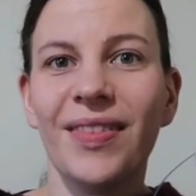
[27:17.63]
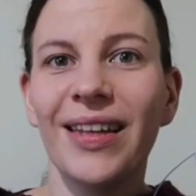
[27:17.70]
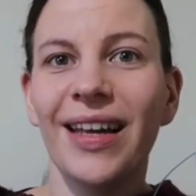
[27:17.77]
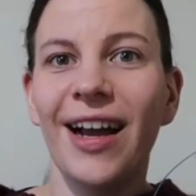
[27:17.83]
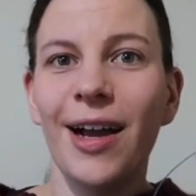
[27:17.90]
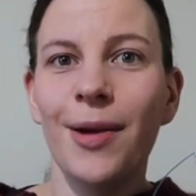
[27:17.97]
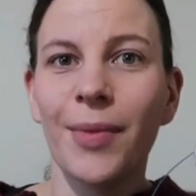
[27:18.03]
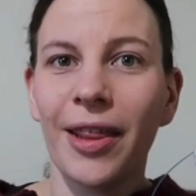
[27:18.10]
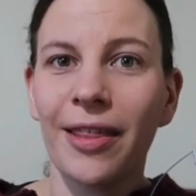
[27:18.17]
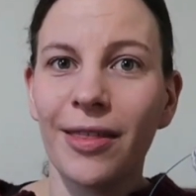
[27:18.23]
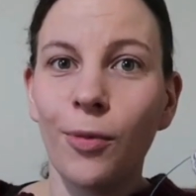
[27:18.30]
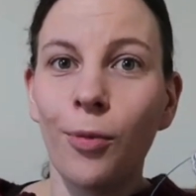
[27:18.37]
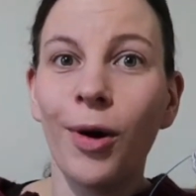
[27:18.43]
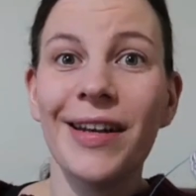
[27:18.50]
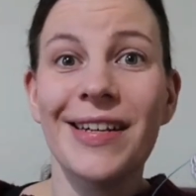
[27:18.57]
the
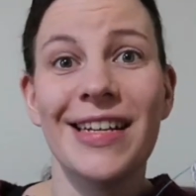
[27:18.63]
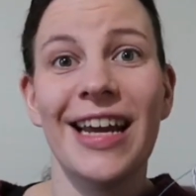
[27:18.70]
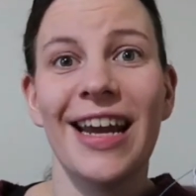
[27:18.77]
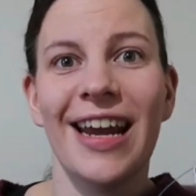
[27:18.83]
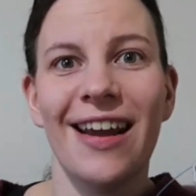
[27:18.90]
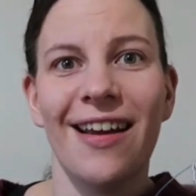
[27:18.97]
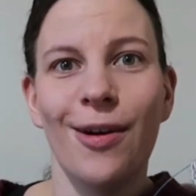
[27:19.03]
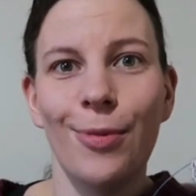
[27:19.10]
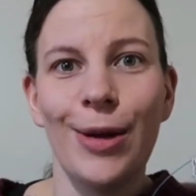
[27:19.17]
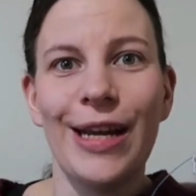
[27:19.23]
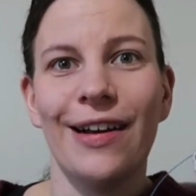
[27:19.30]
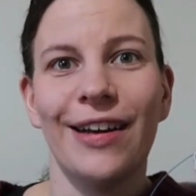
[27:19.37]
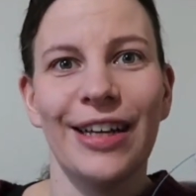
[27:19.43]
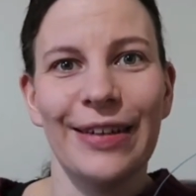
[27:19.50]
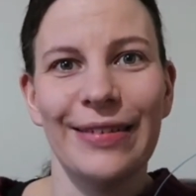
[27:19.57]
one day a
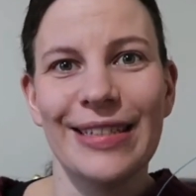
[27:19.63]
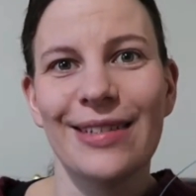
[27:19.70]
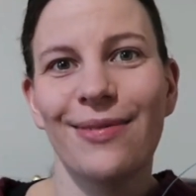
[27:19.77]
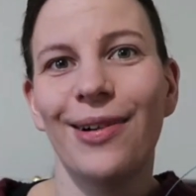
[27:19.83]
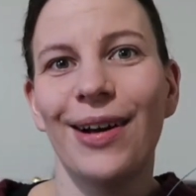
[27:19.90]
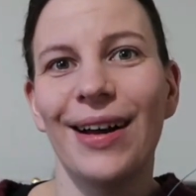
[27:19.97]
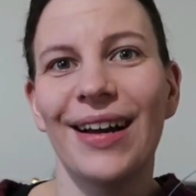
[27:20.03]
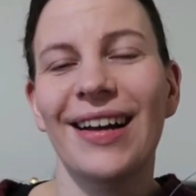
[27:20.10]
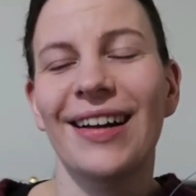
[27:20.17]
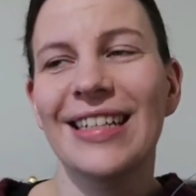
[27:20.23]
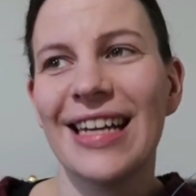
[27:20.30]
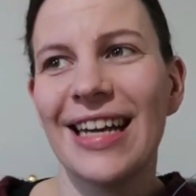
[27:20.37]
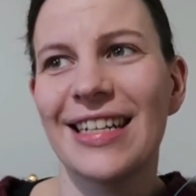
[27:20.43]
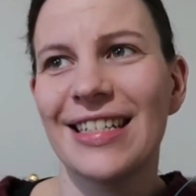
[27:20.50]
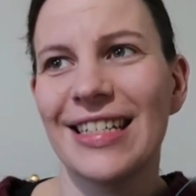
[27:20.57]
week I go into work, I
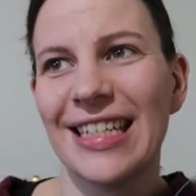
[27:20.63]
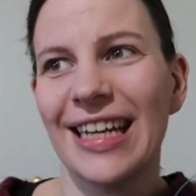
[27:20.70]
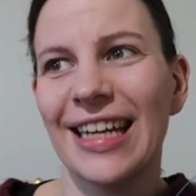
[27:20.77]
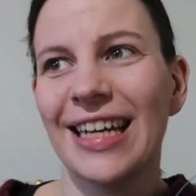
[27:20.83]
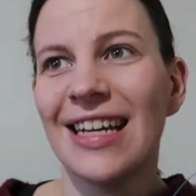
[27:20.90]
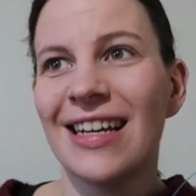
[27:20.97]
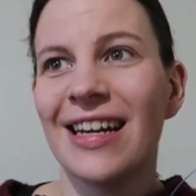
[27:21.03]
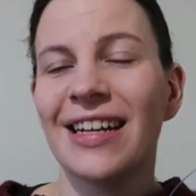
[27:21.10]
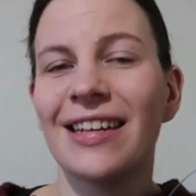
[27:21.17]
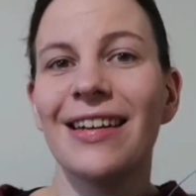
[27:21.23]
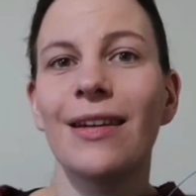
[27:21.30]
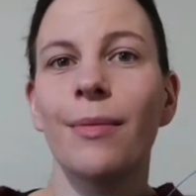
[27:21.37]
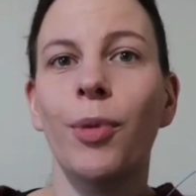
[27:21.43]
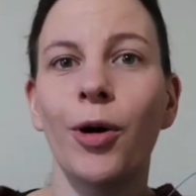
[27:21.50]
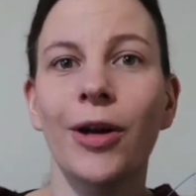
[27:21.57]
tend to need
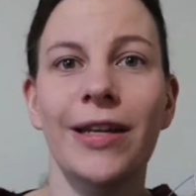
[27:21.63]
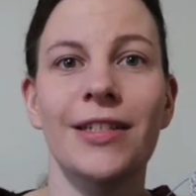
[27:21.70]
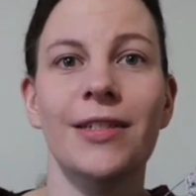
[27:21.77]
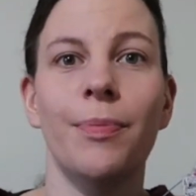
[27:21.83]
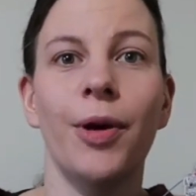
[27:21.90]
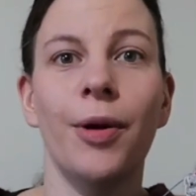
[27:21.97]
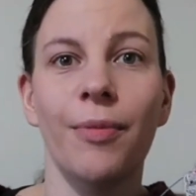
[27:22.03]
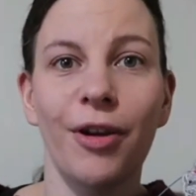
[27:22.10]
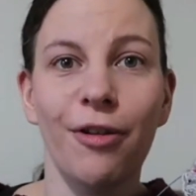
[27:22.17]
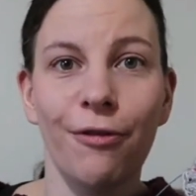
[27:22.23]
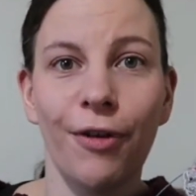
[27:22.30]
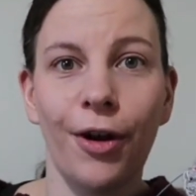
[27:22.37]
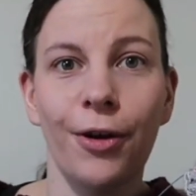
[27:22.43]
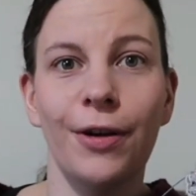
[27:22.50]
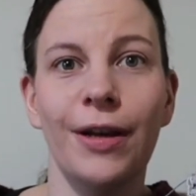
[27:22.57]
a pocket to put my
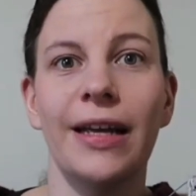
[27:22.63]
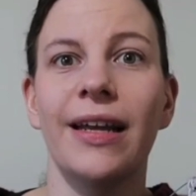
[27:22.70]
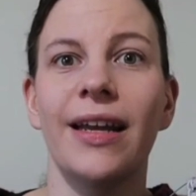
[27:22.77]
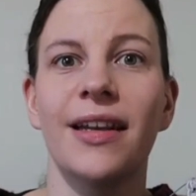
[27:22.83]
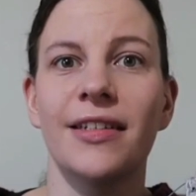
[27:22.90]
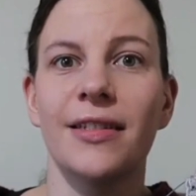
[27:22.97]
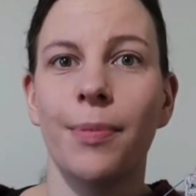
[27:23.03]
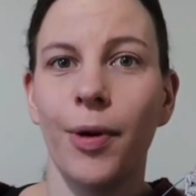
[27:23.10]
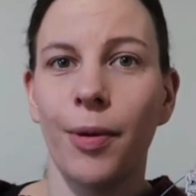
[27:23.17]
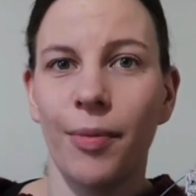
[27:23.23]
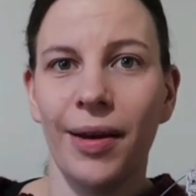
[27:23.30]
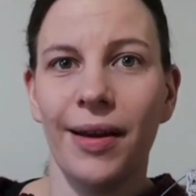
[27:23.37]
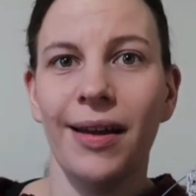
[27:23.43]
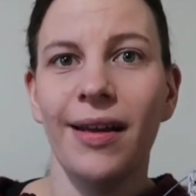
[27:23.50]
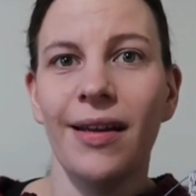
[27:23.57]
phone in, to put
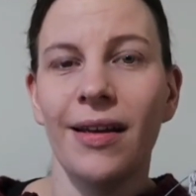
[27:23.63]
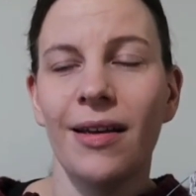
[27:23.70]
my